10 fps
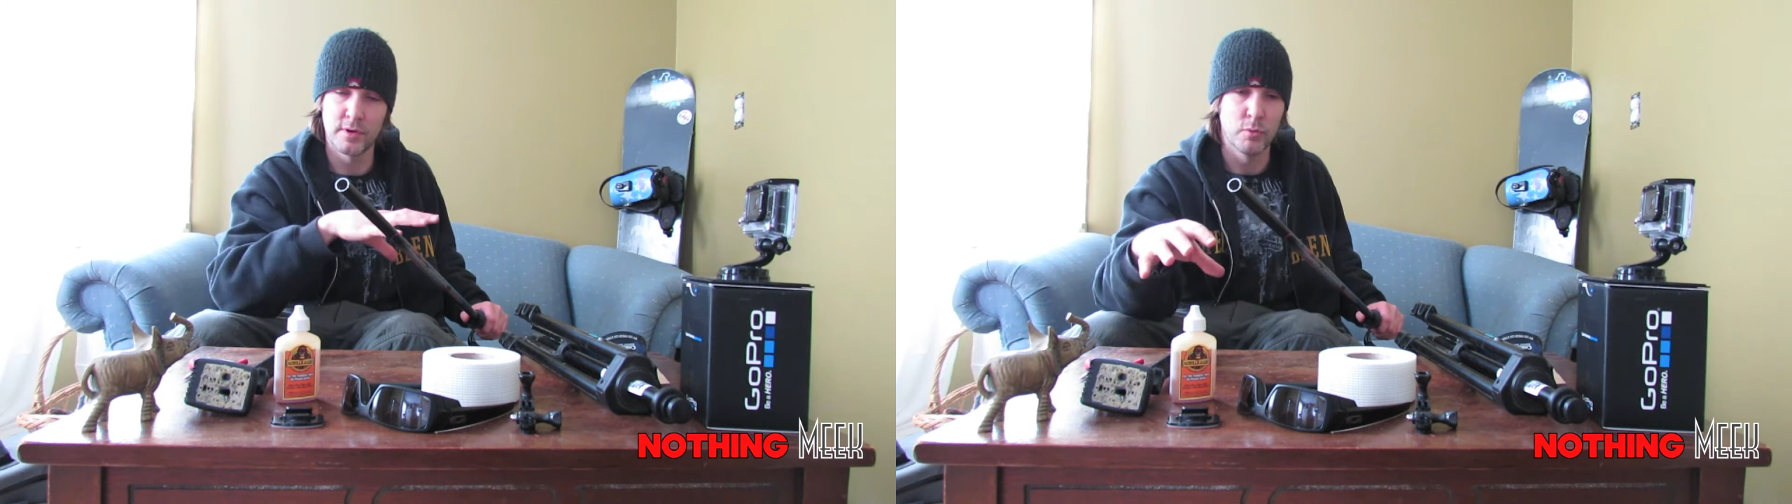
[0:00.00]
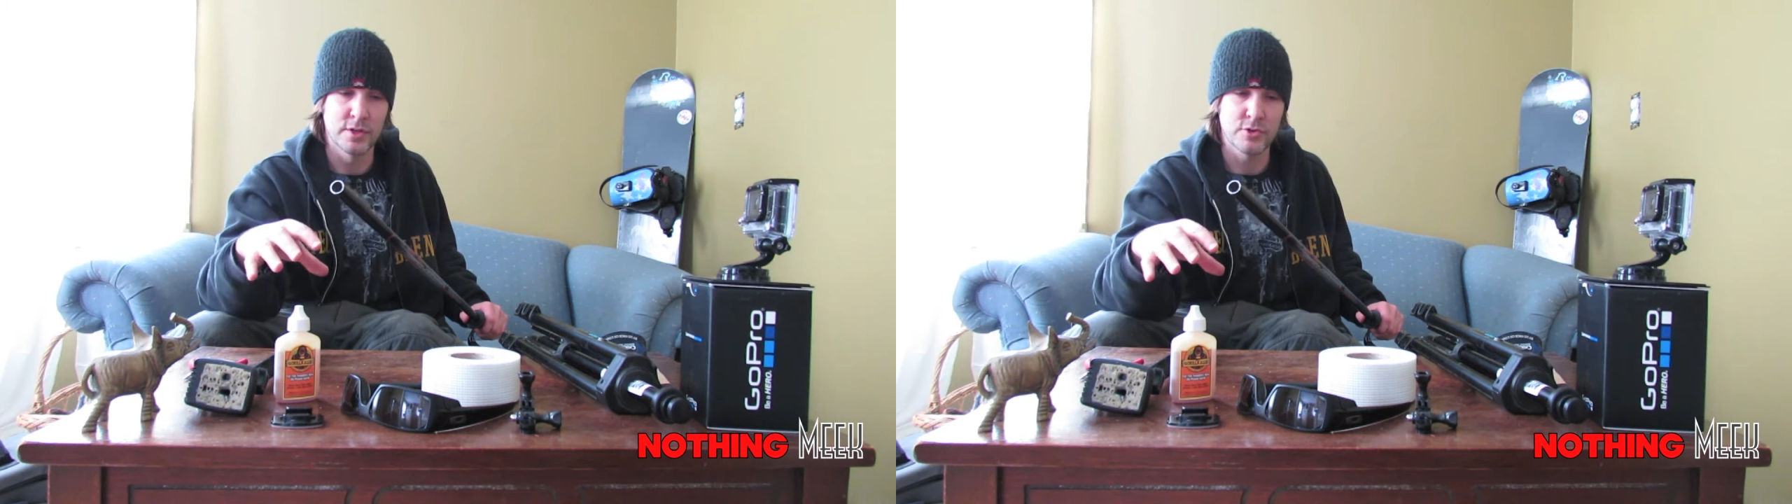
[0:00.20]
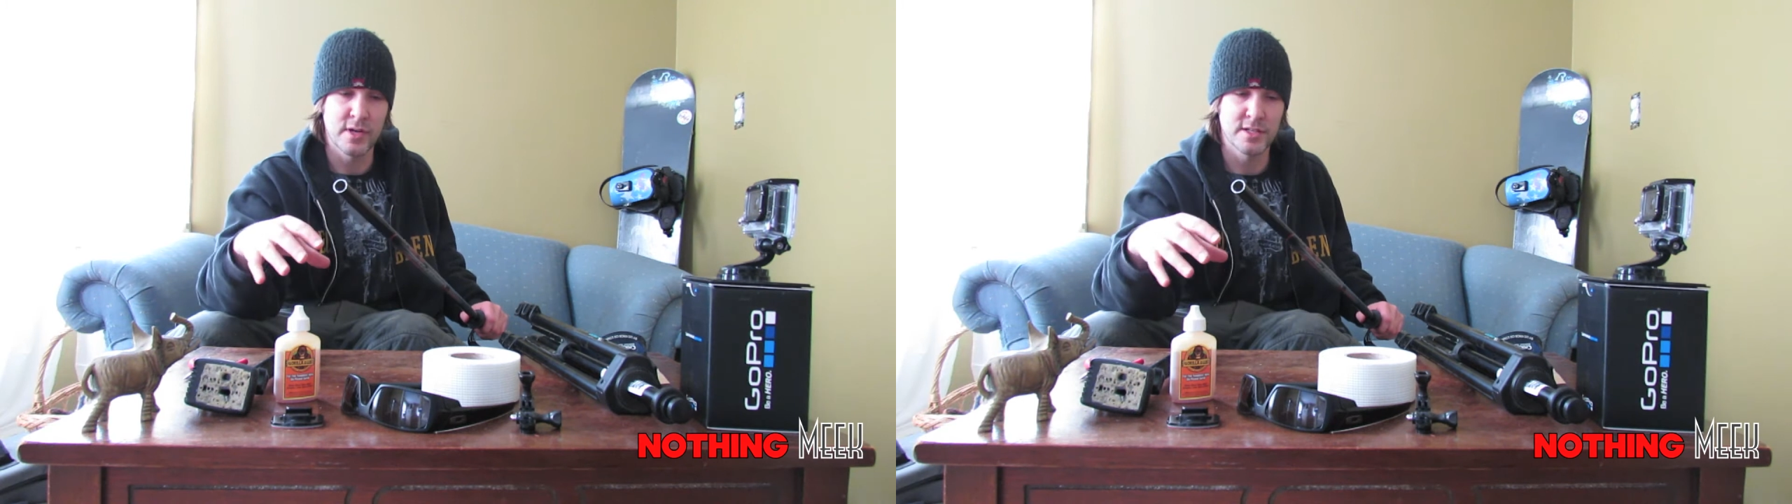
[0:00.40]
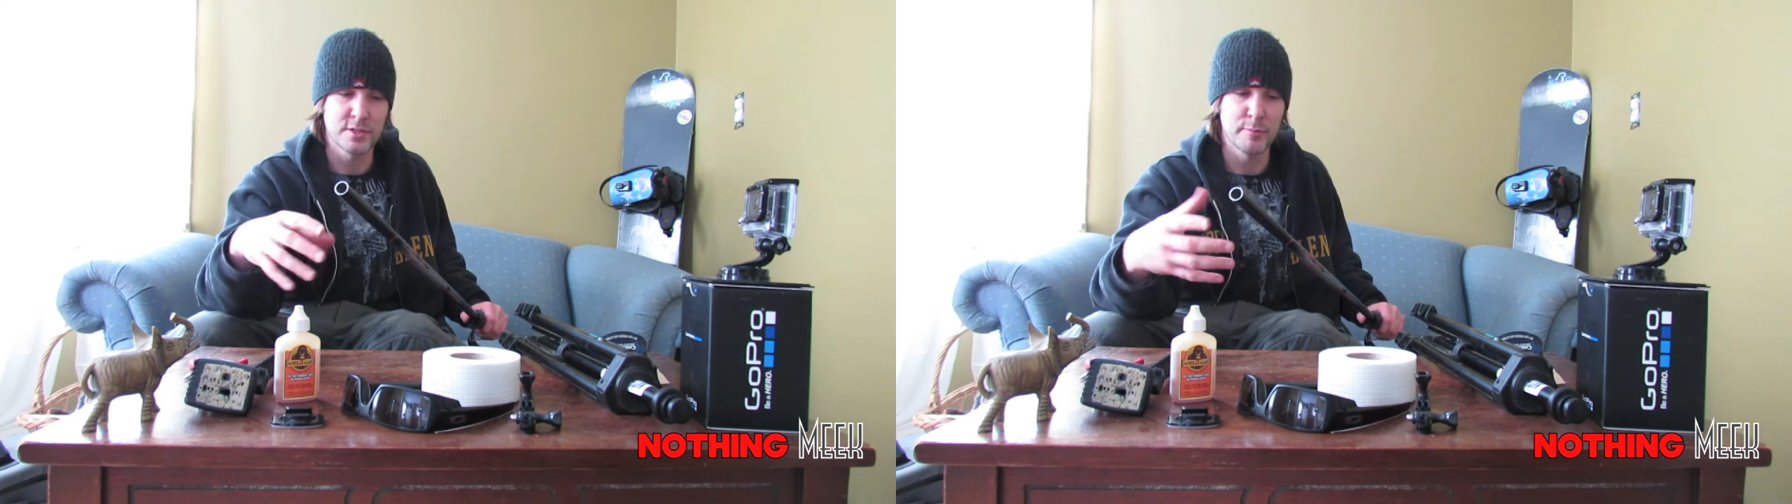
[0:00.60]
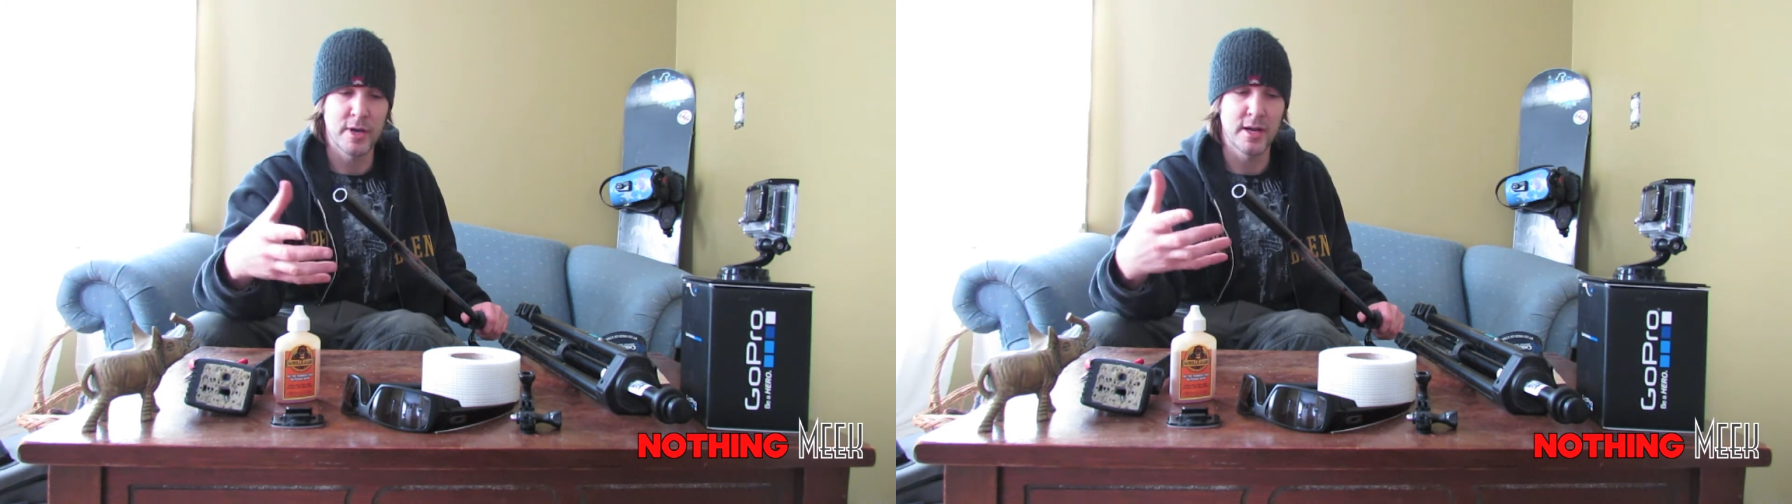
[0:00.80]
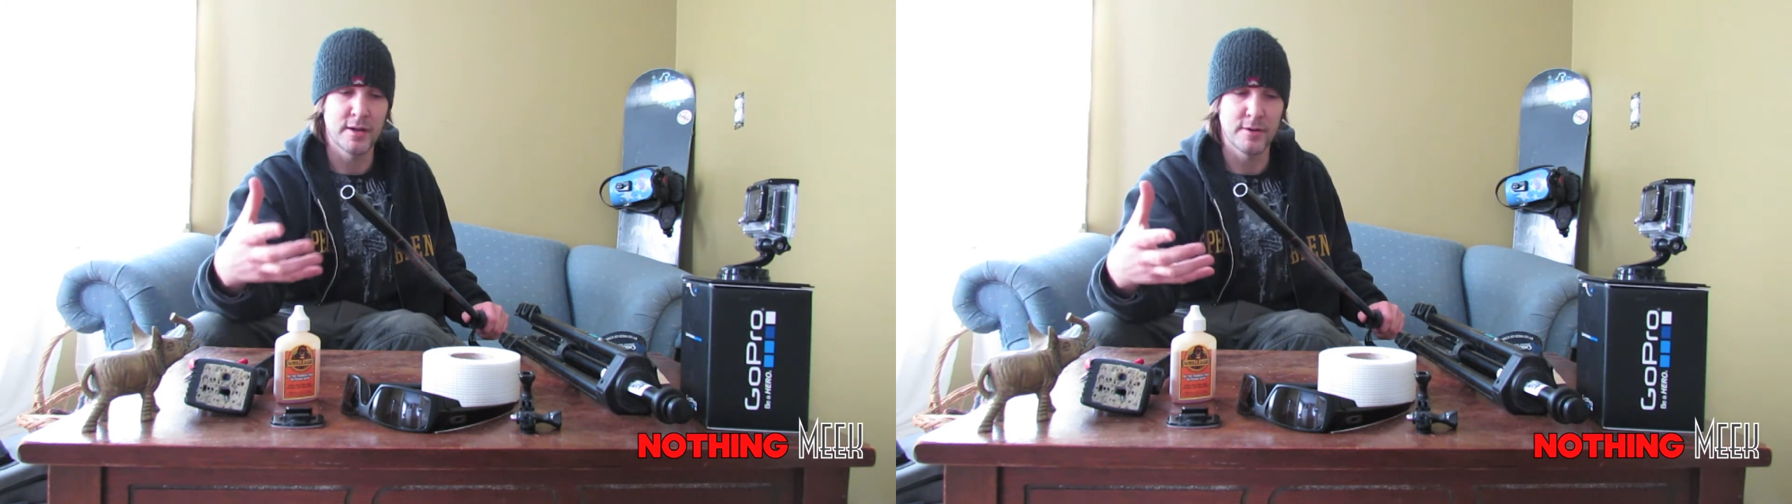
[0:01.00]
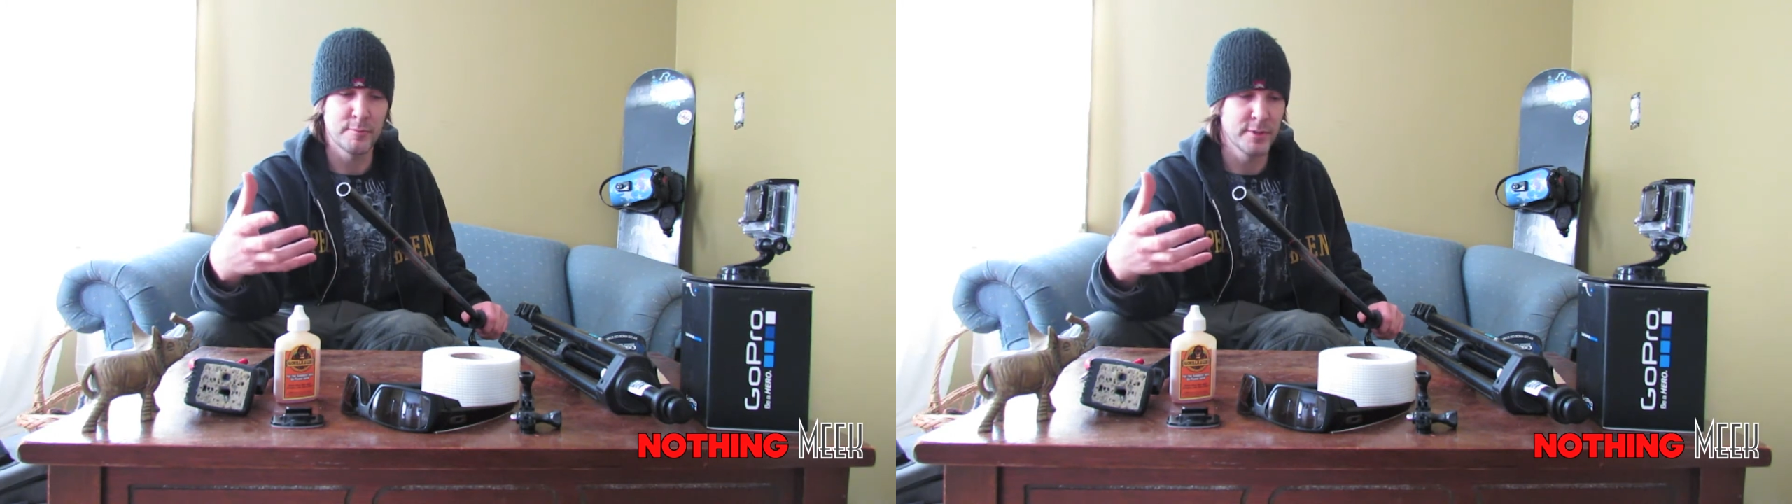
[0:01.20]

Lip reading: what transpired,